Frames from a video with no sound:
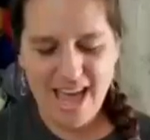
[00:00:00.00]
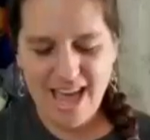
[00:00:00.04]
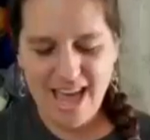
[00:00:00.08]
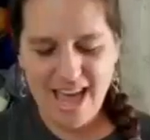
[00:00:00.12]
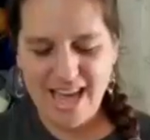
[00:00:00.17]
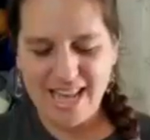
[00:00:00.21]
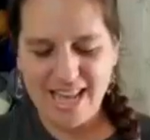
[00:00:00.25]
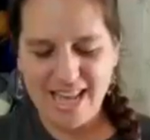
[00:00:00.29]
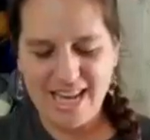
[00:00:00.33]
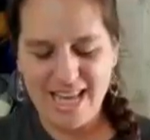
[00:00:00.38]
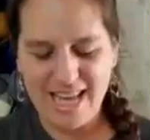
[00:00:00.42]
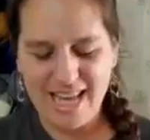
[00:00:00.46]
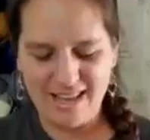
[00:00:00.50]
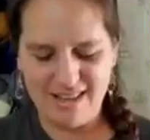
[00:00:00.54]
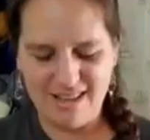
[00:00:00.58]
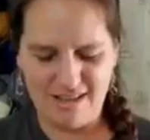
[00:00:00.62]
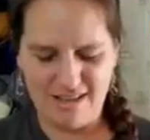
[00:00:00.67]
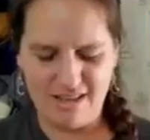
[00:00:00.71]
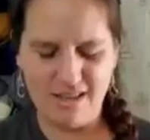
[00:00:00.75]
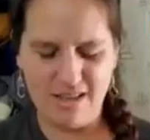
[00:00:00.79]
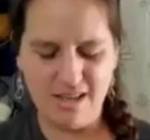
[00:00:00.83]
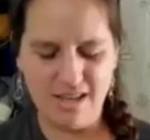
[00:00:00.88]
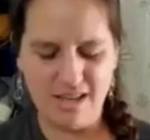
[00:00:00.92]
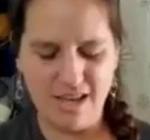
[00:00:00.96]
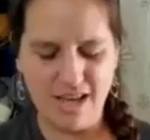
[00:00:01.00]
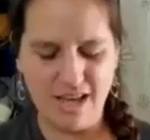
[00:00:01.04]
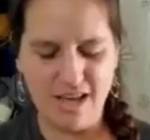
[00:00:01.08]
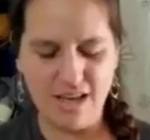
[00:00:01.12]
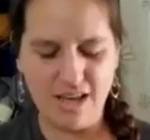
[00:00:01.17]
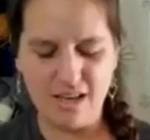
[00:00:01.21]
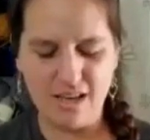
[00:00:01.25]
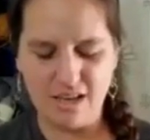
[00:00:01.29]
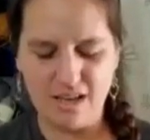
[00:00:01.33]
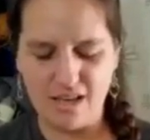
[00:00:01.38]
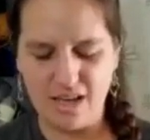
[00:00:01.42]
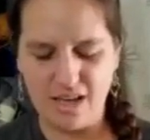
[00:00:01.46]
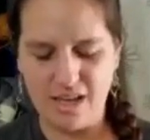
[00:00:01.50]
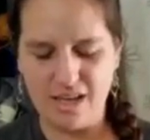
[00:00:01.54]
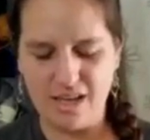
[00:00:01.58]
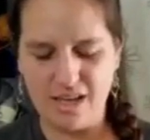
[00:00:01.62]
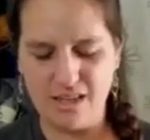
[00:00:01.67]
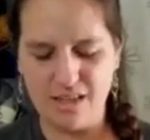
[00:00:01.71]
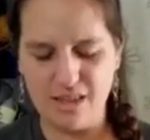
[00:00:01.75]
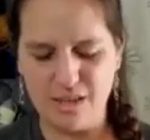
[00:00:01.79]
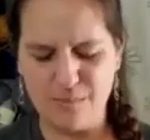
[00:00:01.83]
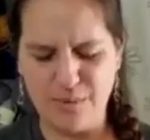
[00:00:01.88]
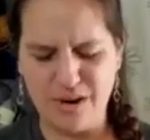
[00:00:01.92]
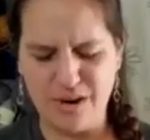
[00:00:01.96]
And
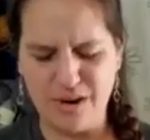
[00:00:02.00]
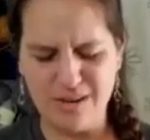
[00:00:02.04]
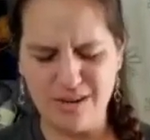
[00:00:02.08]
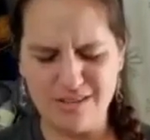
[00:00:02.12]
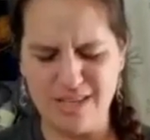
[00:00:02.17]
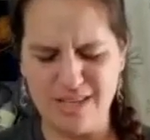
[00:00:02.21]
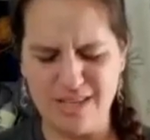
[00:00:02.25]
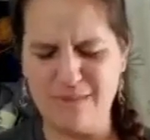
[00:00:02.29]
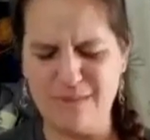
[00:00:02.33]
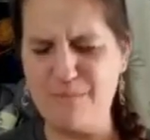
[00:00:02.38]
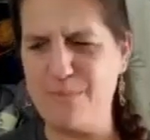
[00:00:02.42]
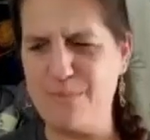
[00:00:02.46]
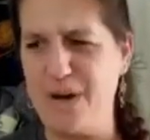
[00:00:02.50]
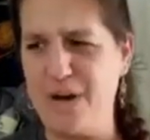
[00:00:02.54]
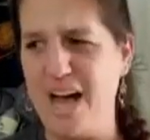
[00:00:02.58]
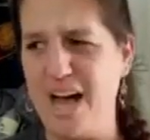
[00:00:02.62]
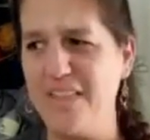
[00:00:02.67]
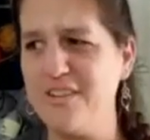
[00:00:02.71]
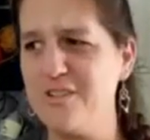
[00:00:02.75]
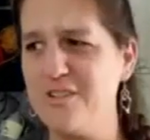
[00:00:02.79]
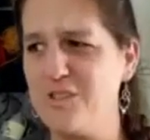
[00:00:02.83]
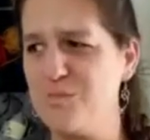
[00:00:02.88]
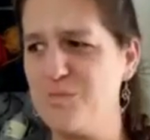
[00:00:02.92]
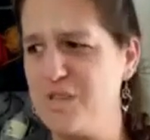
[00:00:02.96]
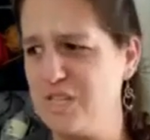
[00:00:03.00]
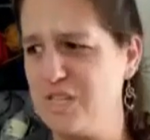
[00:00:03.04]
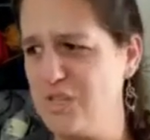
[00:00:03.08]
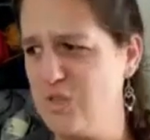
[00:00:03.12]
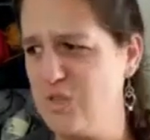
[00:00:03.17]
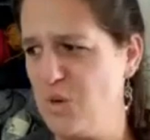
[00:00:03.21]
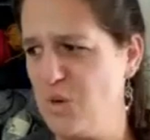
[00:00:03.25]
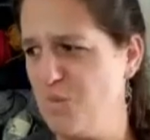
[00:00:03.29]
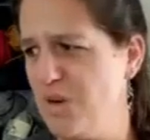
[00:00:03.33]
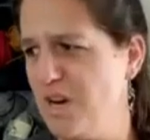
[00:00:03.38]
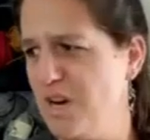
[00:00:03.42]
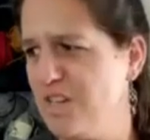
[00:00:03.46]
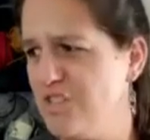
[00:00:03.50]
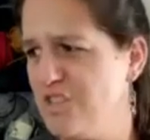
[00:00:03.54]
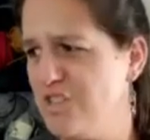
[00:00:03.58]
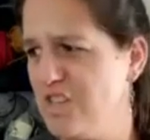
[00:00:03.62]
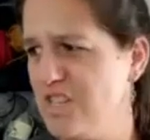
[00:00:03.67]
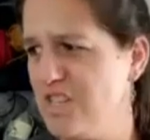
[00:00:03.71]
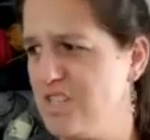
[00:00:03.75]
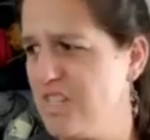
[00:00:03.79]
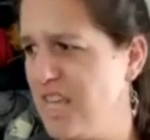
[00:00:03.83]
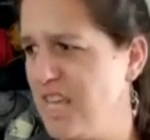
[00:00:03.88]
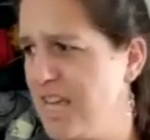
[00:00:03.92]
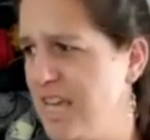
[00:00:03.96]
the part that bothers me so much
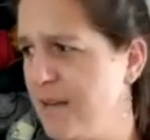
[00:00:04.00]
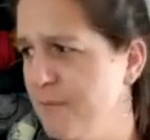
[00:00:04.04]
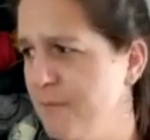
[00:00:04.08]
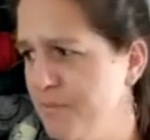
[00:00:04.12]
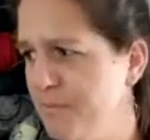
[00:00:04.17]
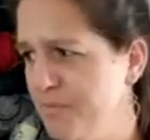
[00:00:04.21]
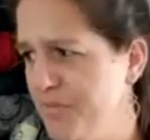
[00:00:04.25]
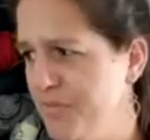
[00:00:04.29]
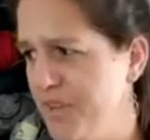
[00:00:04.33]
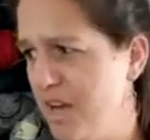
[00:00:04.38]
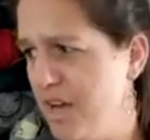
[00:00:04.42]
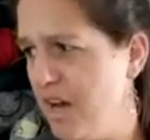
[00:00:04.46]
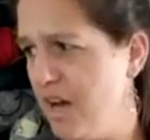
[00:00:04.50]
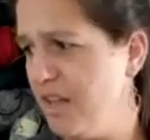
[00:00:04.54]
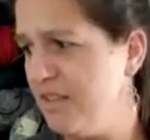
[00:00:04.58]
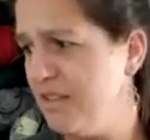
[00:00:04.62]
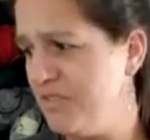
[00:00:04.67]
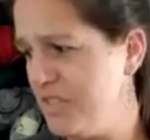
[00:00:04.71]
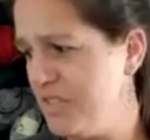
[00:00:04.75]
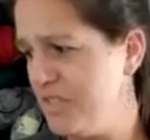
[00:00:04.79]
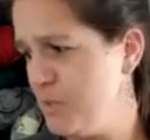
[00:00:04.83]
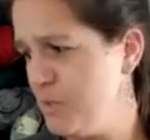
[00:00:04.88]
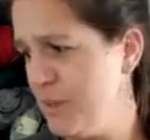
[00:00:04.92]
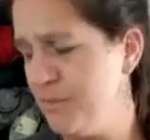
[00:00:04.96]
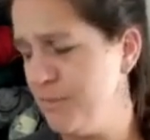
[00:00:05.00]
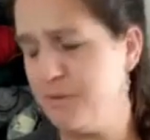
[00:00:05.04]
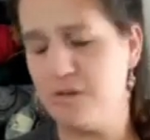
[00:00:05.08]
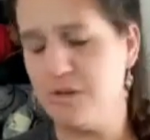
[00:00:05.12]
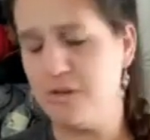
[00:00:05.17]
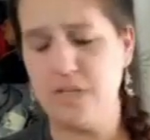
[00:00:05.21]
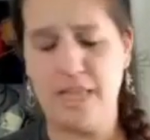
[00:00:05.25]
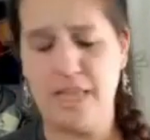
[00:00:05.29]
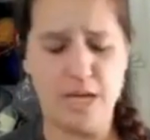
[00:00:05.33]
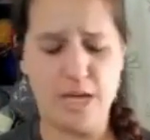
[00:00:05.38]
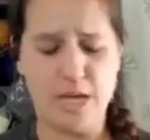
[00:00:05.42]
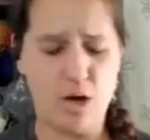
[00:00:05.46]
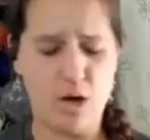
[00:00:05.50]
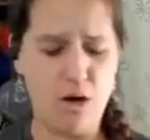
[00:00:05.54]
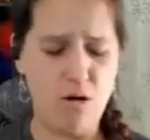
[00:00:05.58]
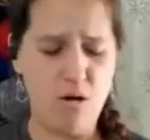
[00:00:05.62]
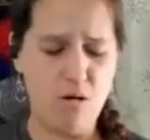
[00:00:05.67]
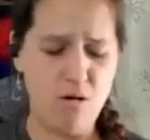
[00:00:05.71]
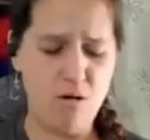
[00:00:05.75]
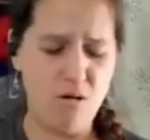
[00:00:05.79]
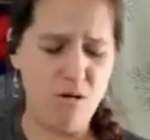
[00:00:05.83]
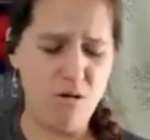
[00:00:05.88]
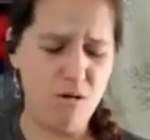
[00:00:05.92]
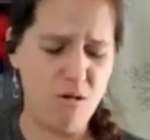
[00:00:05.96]
is like all of these people are like,
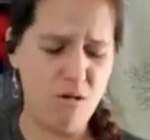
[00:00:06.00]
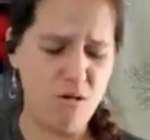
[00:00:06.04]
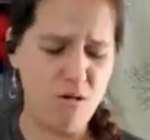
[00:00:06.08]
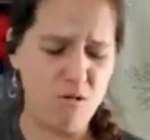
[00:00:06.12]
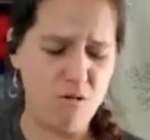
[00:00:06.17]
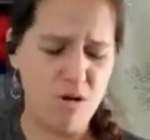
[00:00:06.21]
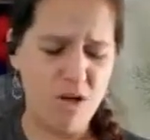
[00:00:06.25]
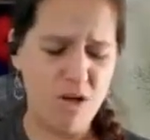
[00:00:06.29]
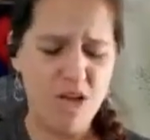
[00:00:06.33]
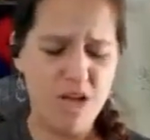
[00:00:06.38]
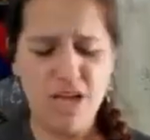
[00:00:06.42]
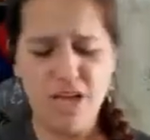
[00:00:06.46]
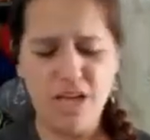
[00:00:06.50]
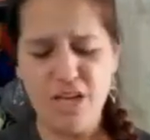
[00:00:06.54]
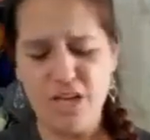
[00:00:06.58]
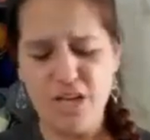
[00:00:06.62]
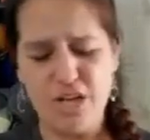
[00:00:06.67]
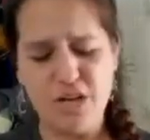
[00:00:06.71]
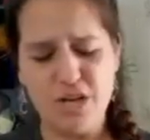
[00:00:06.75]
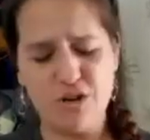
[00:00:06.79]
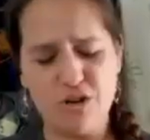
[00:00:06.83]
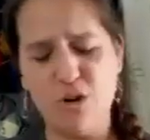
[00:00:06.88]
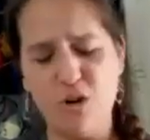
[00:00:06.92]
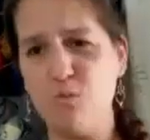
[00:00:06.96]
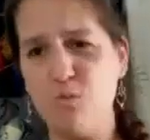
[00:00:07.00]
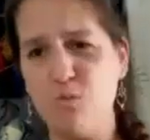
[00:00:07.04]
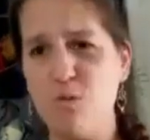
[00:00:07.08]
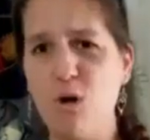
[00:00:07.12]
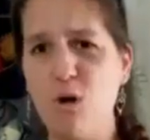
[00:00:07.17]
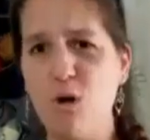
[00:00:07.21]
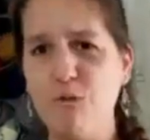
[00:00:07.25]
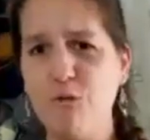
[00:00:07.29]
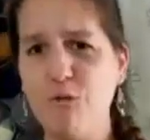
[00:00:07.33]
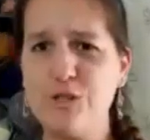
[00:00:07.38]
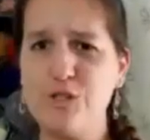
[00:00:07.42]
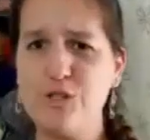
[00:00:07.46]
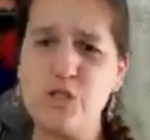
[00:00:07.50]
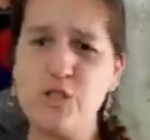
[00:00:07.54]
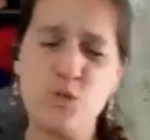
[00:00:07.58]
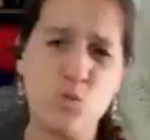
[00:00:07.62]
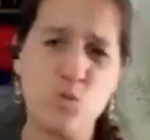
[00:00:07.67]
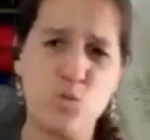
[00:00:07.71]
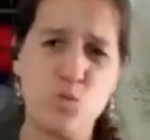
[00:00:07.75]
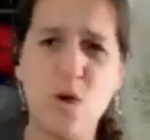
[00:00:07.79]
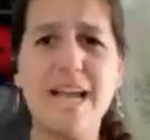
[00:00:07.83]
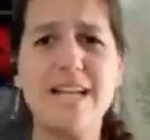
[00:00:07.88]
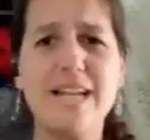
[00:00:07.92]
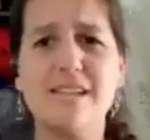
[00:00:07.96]
oh, you know, Roe versus
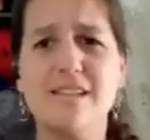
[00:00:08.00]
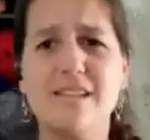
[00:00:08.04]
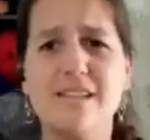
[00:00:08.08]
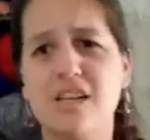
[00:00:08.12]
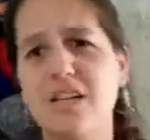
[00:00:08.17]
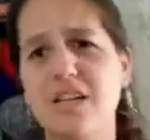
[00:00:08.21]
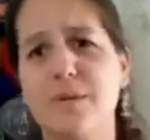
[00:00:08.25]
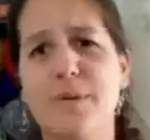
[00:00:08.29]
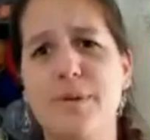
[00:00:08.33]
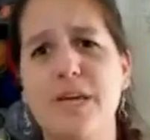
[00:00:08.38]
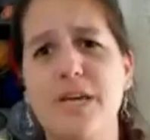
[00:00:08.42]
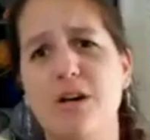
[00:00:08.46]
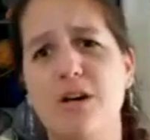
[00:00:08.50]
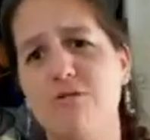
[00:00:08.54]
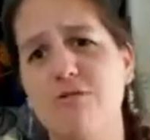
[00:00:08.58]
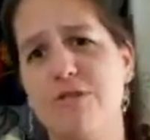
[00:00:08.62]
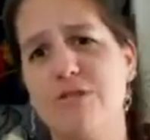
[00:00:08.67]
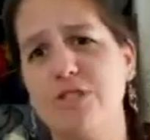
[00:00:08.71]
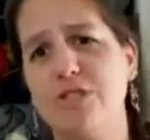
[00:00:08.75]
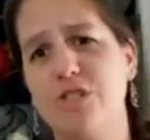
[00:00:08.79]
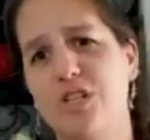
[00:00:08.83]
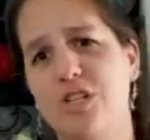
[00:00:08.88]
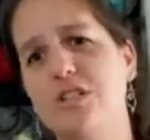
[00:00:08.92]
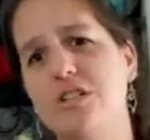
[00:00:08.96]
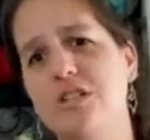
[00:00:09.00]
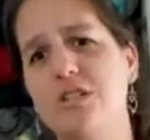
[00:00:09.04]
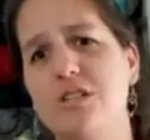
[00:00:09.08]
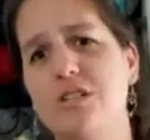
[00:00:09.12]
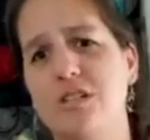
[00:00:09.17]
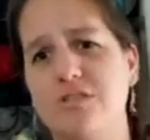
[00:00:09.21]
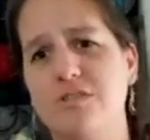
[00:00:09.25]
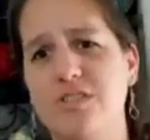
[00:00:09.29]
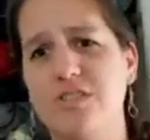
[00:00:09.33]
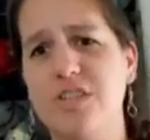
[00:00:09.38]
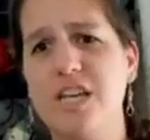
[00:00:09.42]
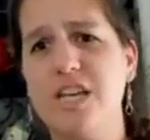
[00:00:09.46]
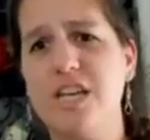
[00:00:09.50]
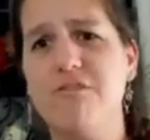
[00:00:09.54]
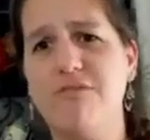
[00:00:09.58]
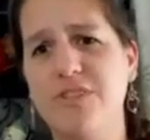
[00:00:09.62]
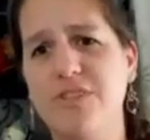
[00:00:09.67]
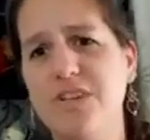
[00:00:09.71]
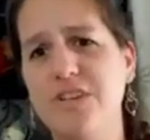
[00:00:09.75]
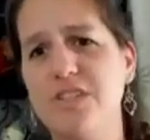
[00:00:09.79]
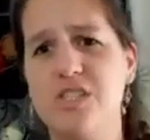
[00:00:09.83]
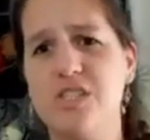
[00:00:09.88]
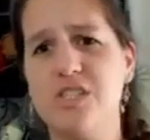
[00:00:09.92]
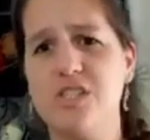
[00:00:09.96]
Wade is going to be overturned if they
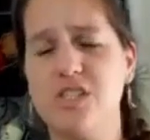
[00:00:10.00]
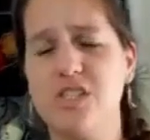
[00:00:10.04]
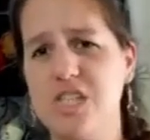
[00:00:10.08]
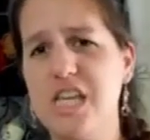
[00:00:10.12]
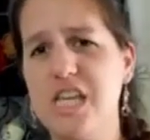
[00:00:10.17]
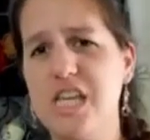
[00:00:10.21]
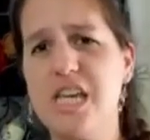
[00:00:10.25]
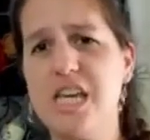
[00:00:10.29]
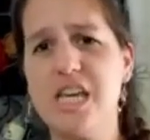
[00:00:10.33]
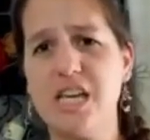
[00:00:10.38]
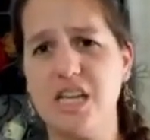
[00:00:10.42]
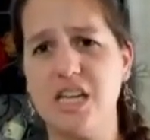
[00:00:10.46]
fill the seat.